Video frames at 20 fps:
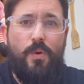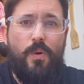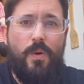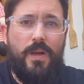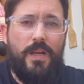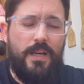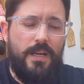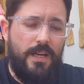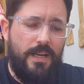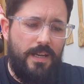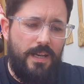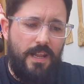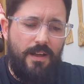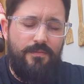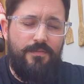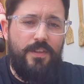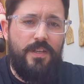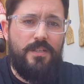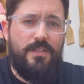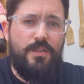are going to
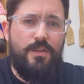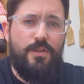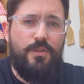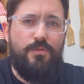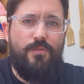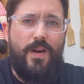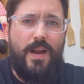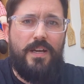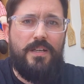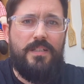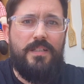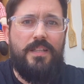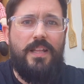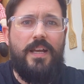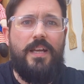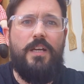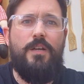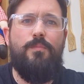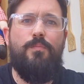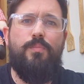love this new direction.
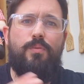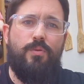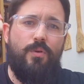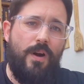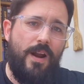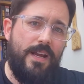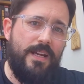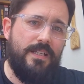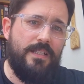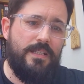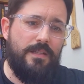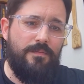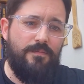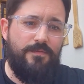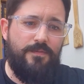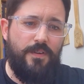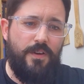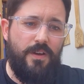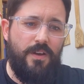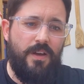They're going to praise them
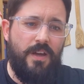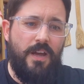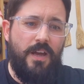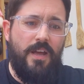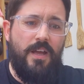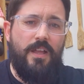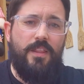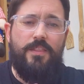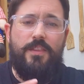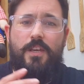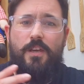for the